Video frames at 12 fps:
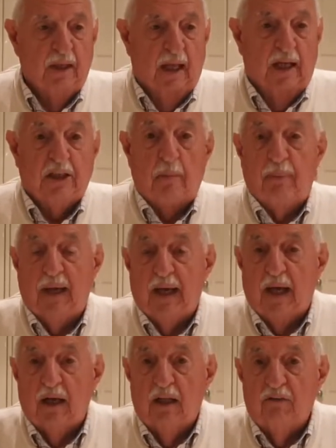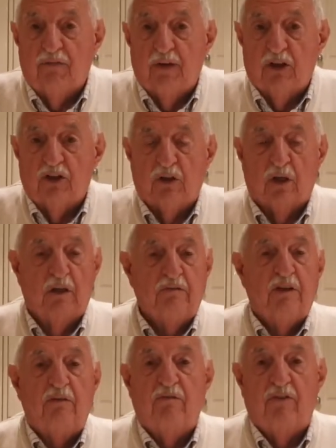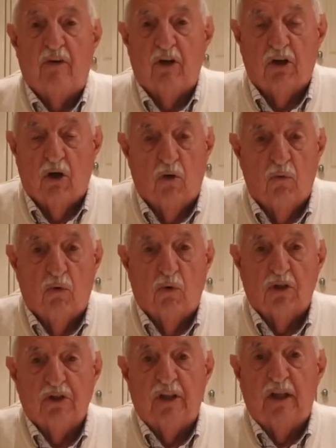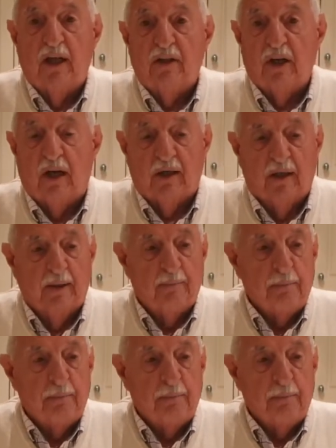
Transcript: It's a big ugly fish that lives in very cold waters in the Antarctic.